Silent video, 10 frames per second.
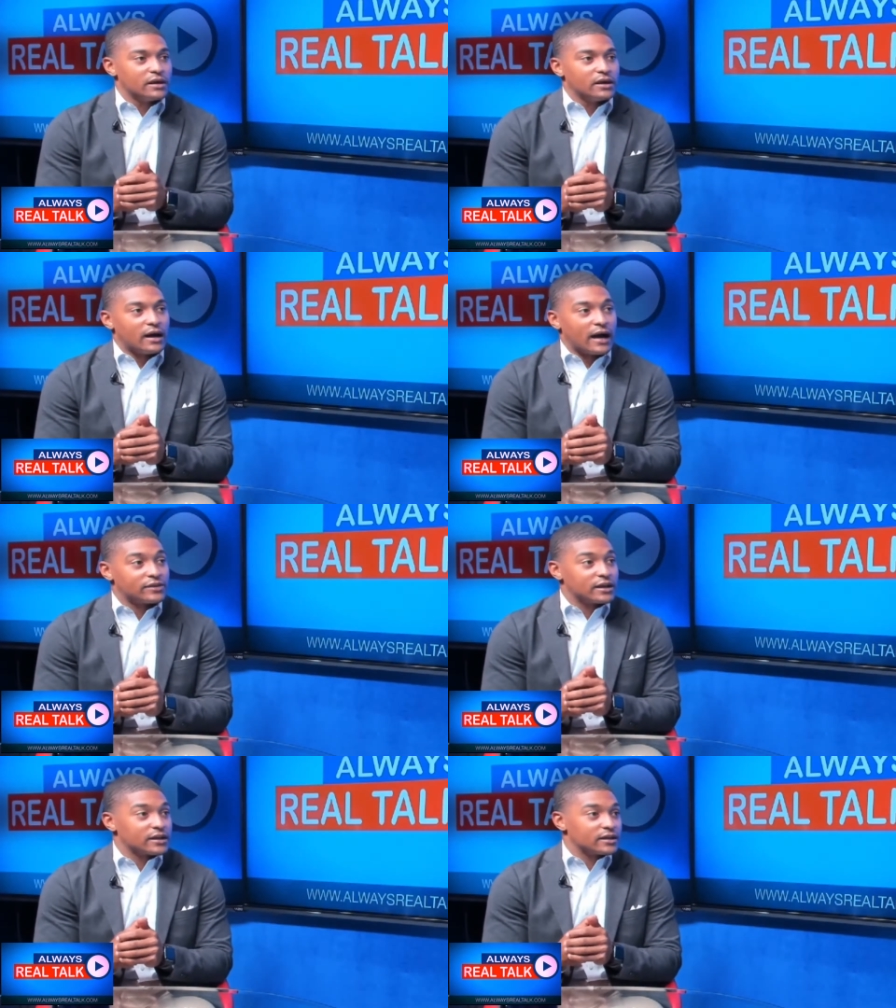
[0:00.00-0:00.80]
I
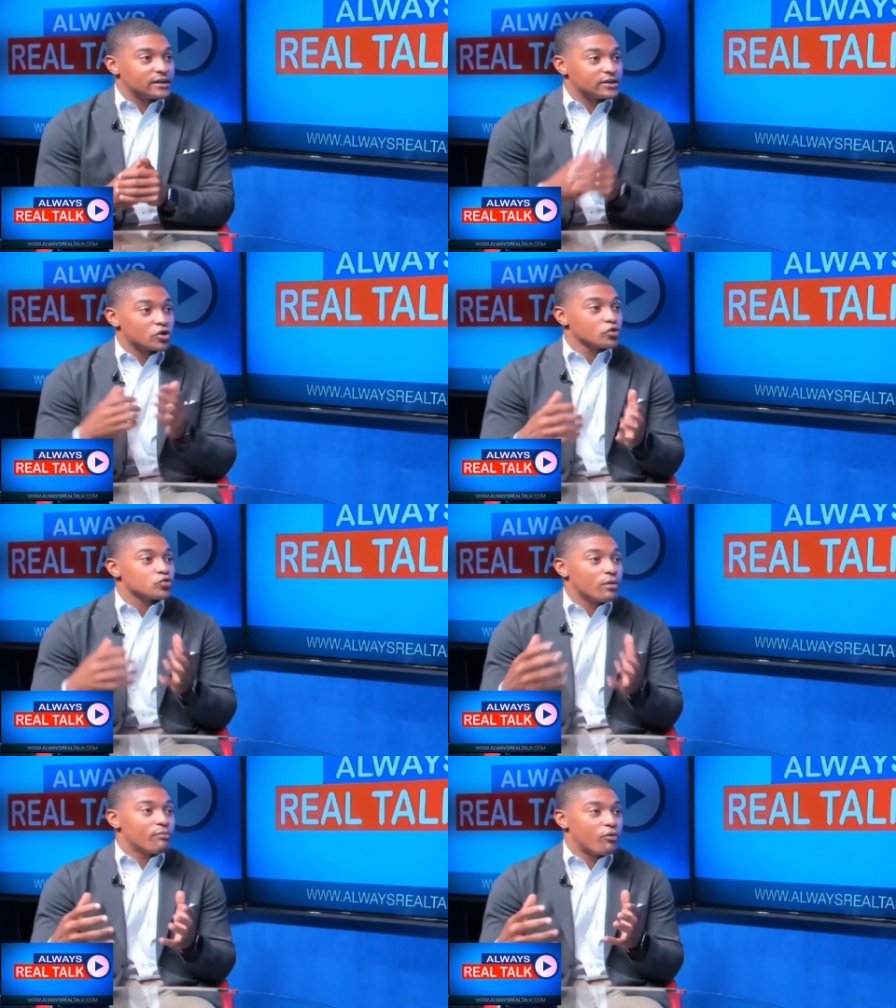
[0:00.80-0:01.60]
think it's also
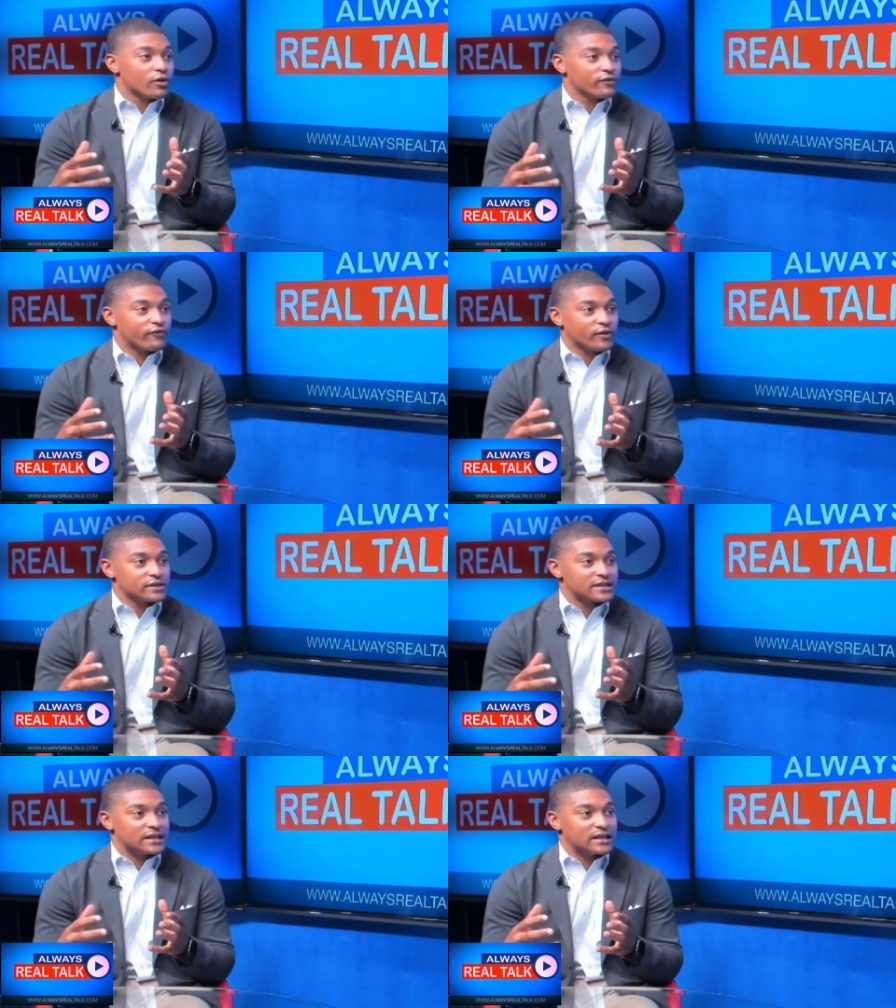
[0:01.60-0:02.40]
important for us to
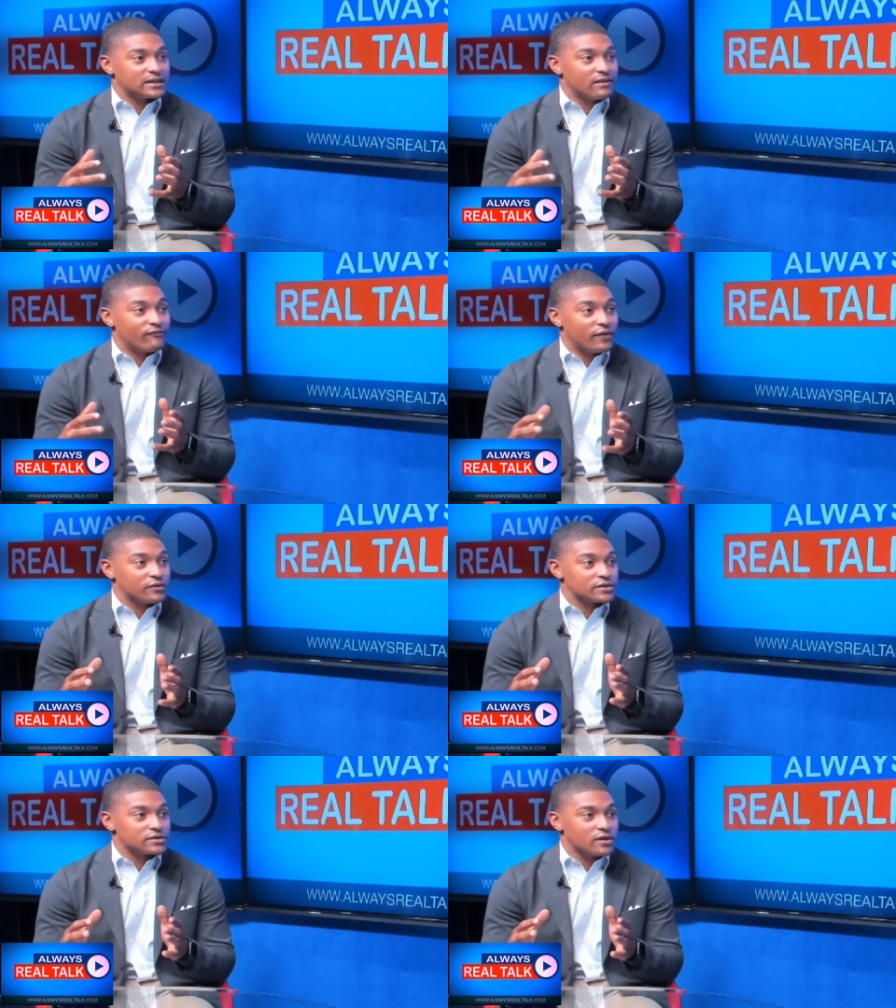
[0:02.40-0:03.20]
get them
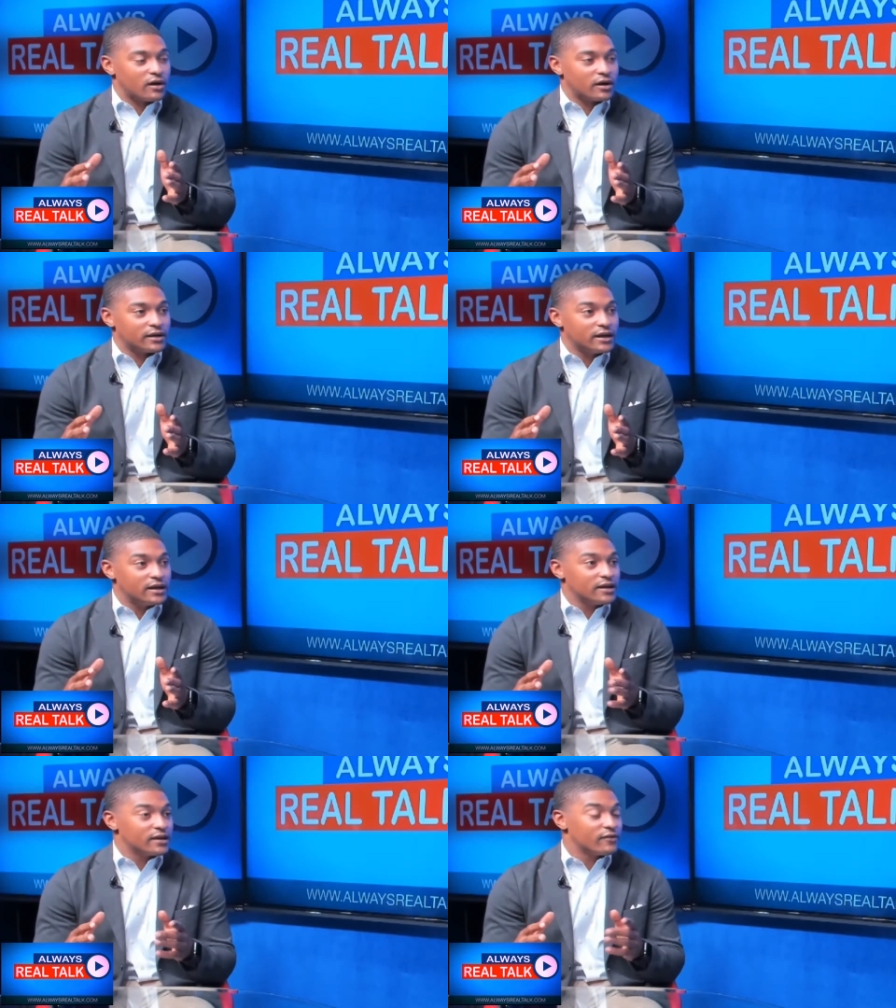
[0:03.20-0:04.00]
focused on,
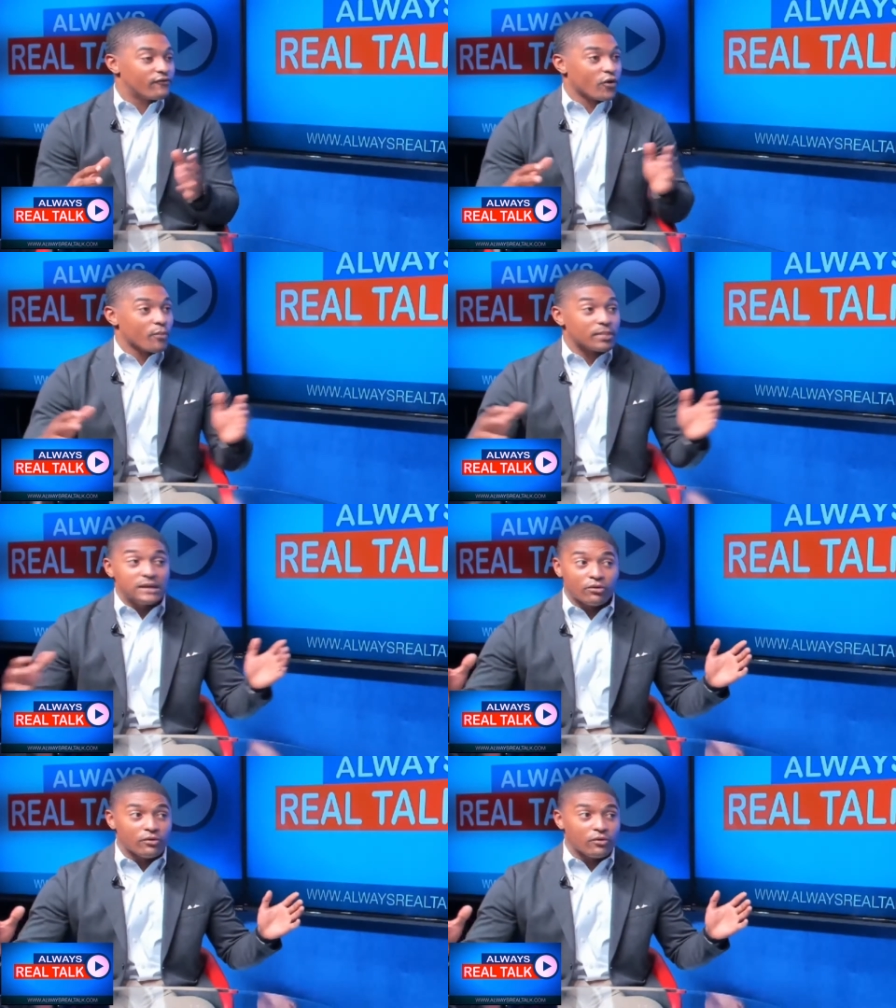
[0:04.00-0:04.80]
for
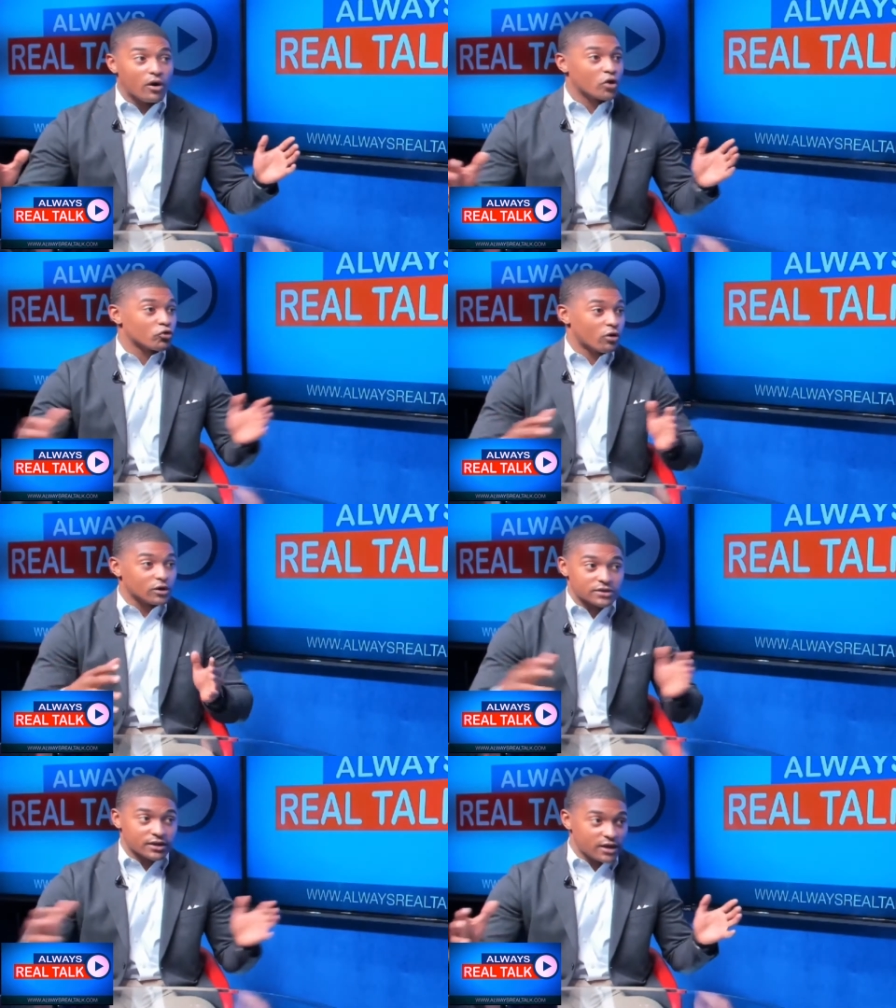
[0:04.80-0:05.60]
people across the
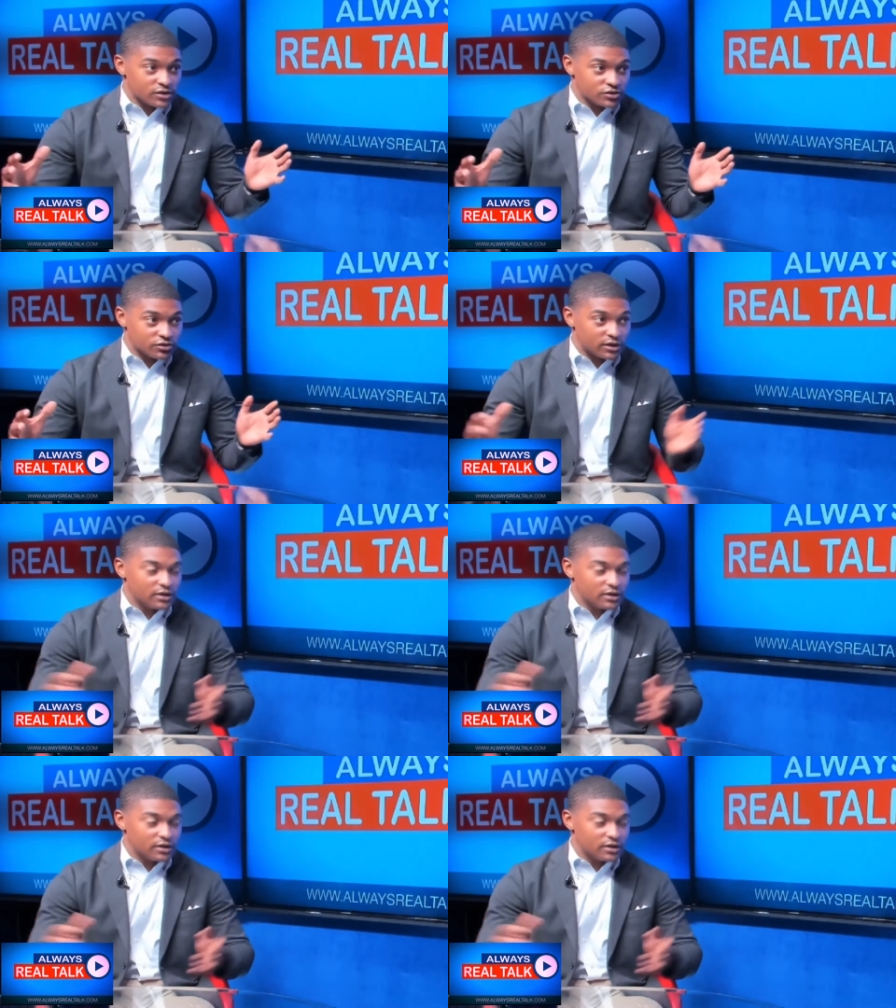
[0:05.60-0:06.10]
country,